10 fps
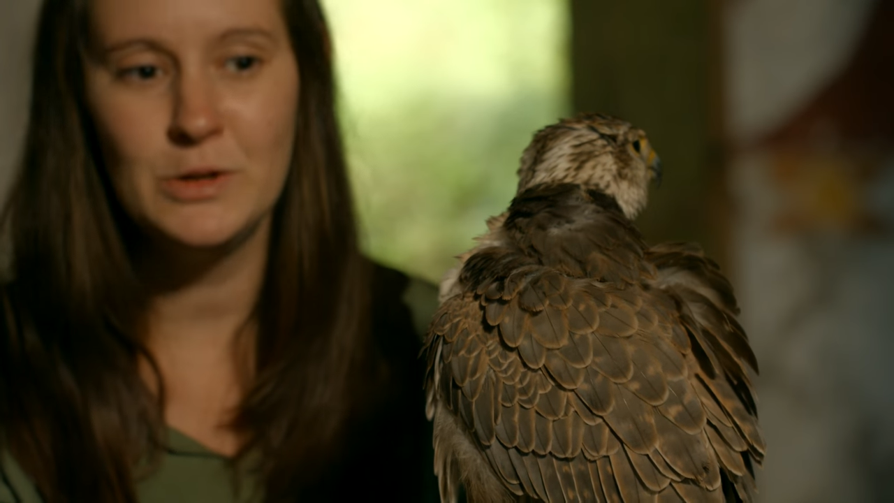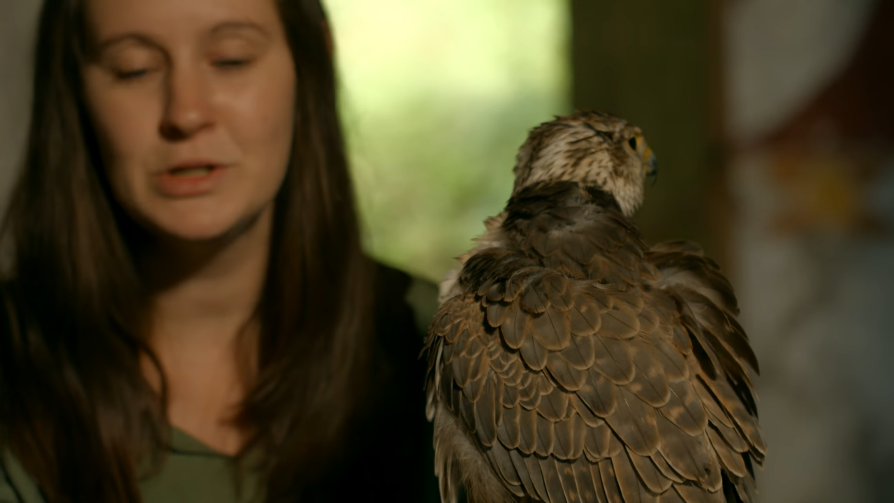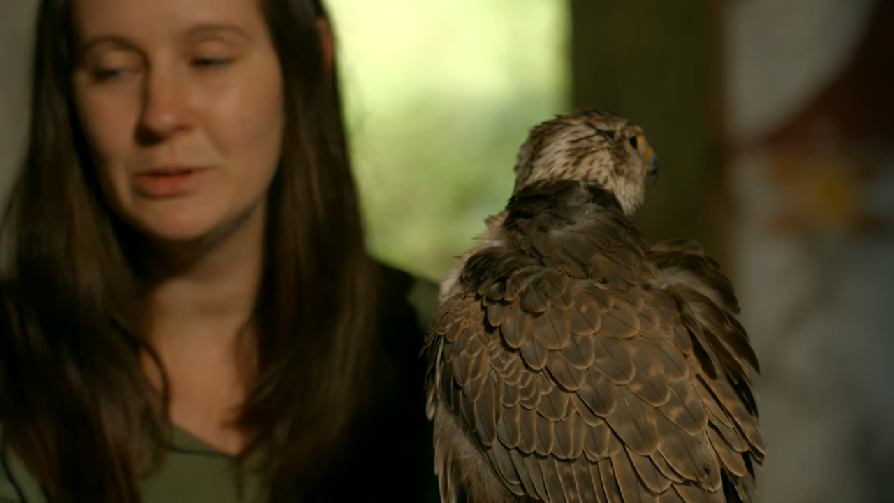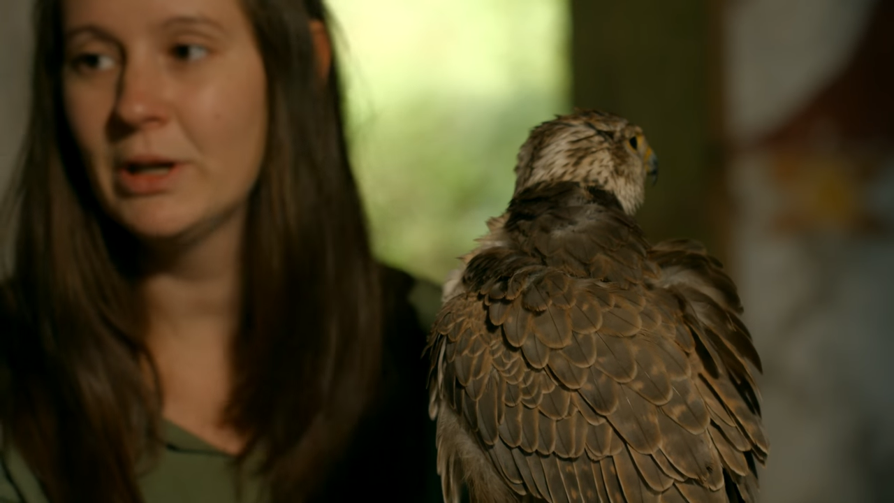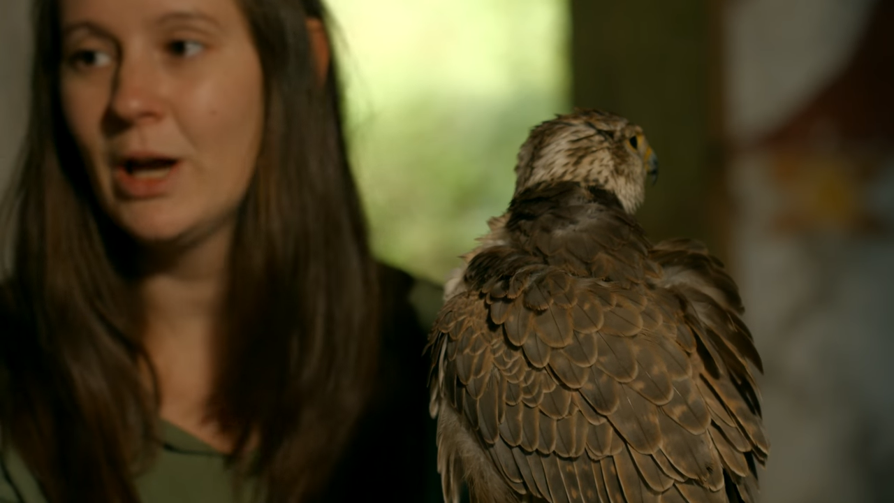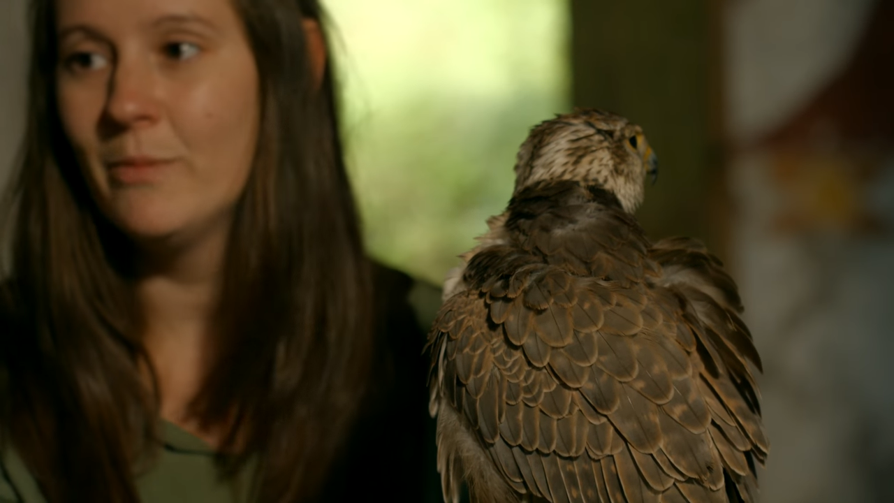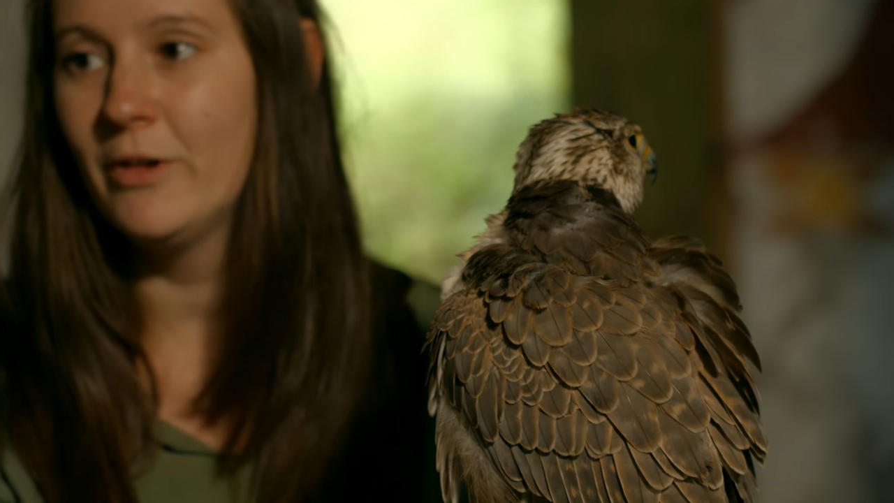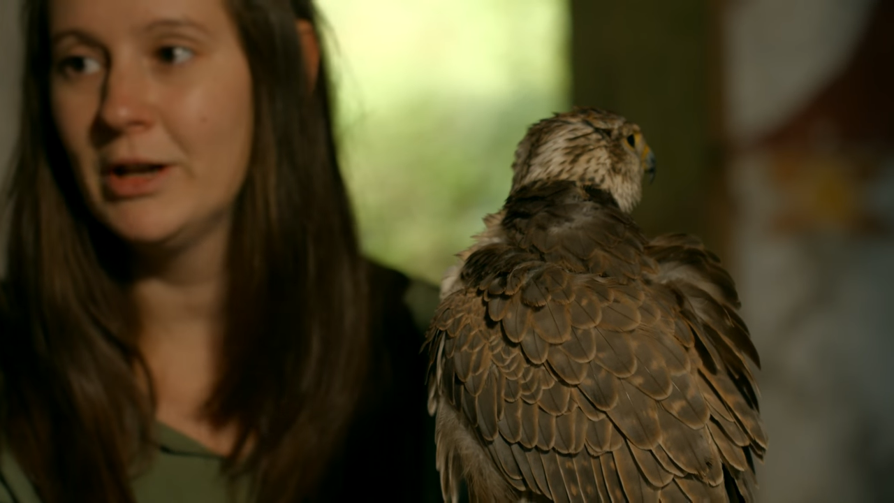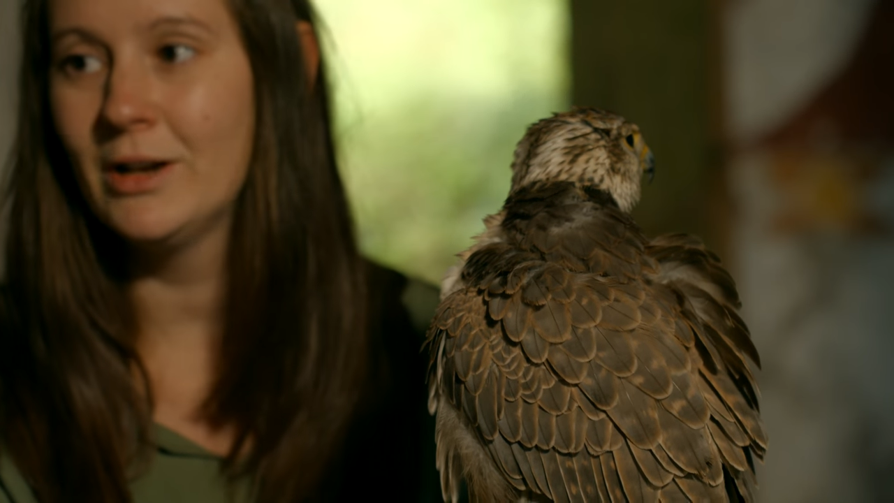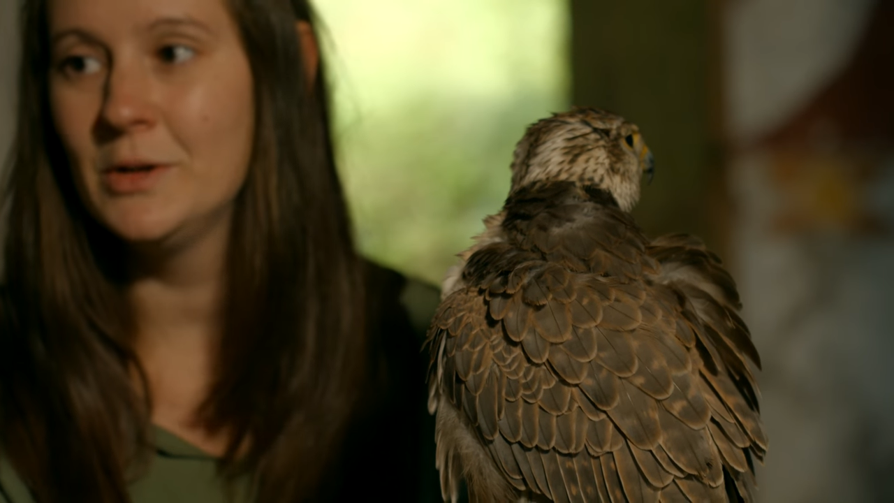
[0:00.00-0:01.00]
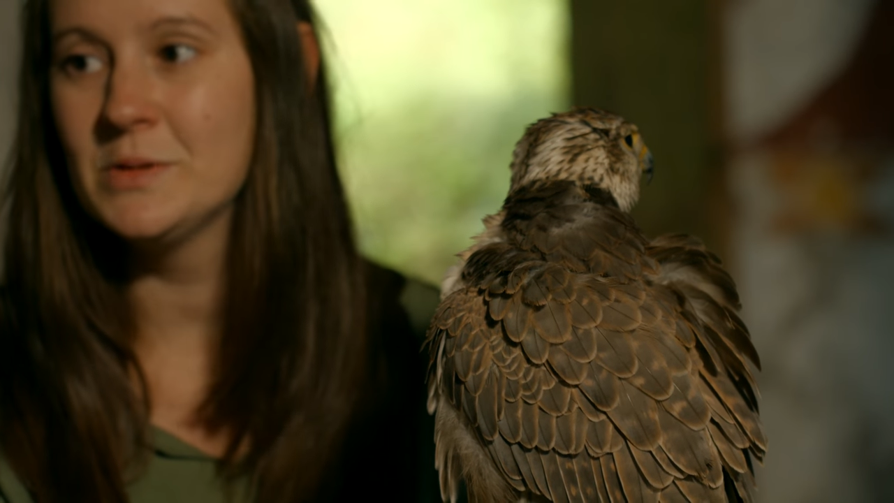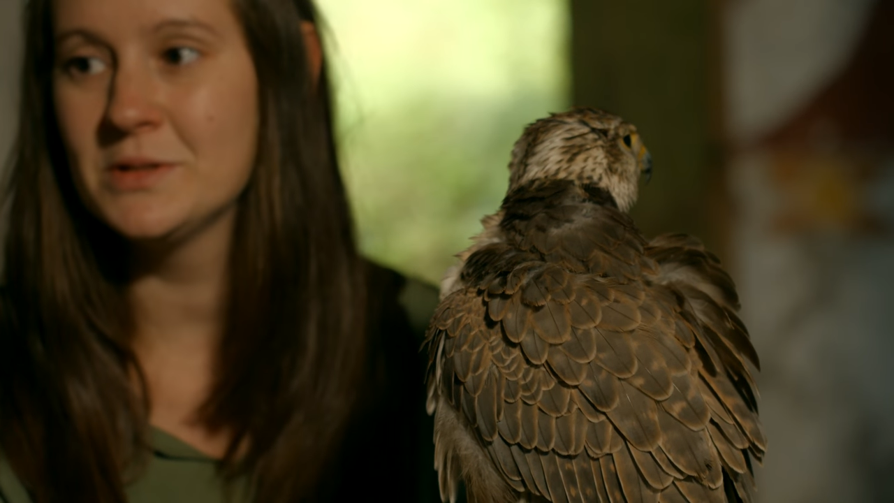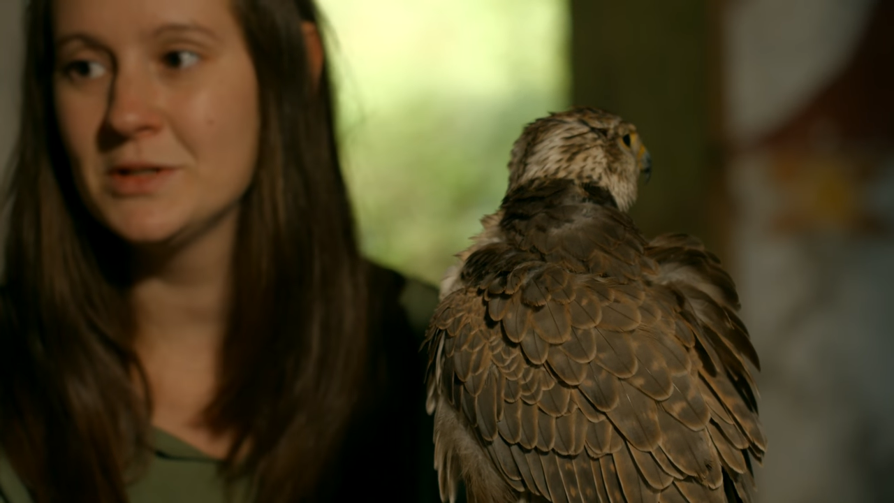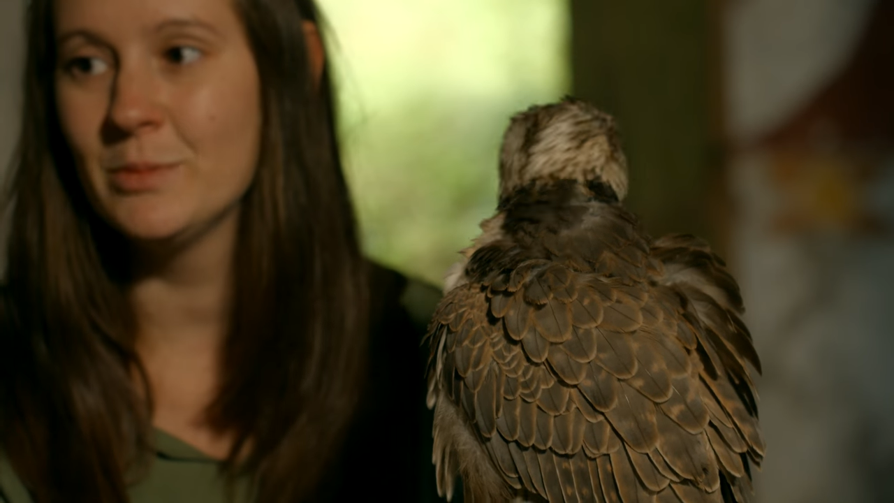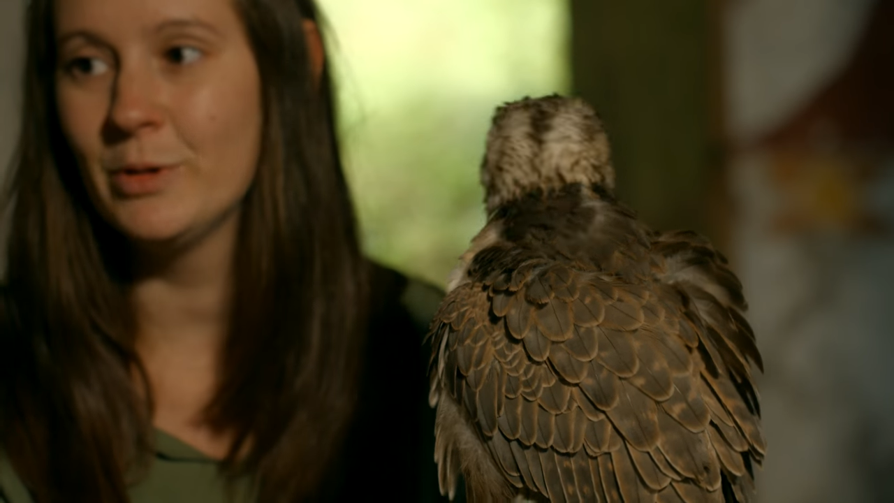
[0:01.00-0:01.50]
you do become very close
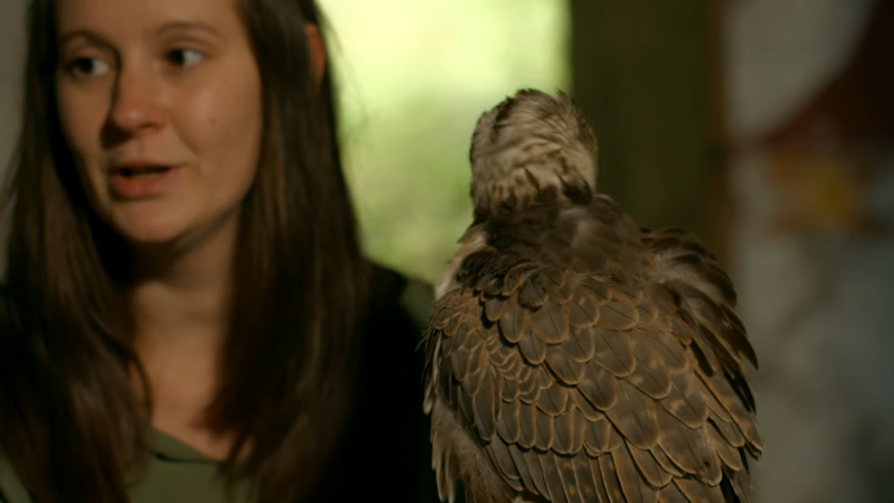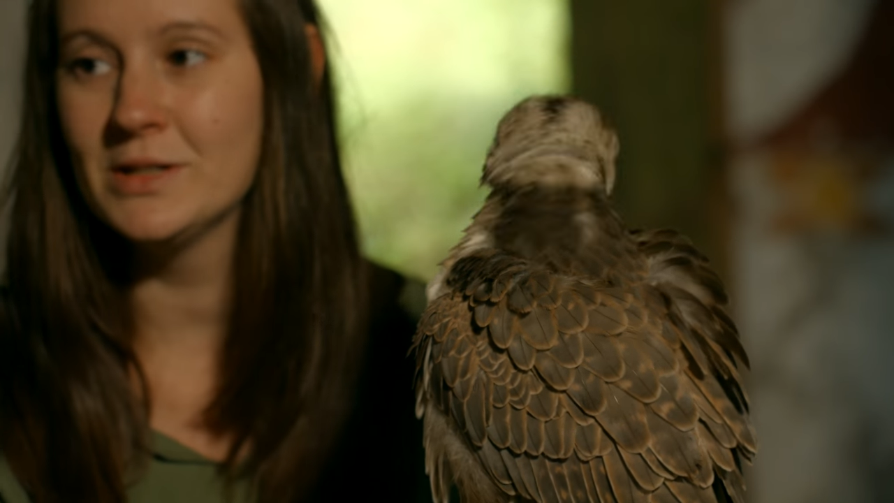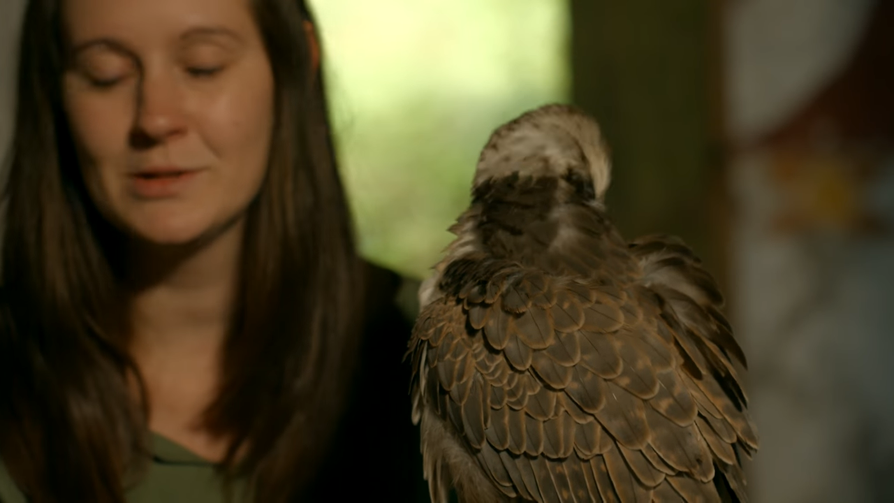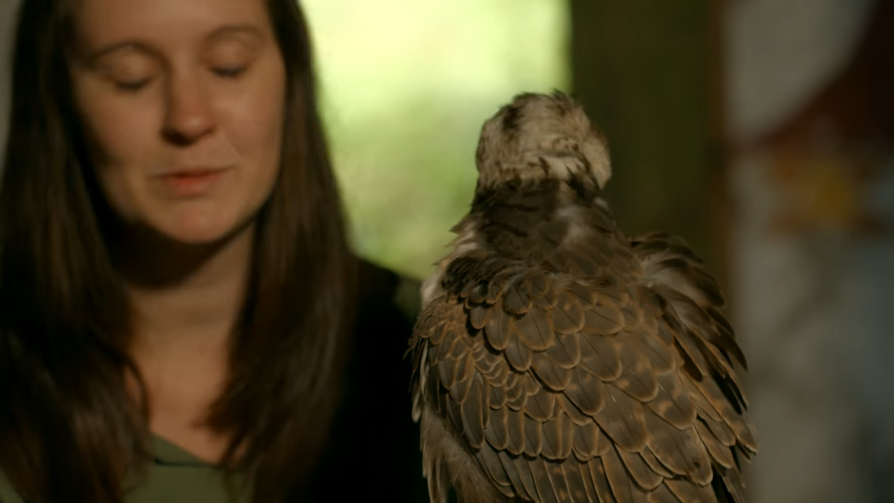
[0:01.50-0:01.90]
to the bird,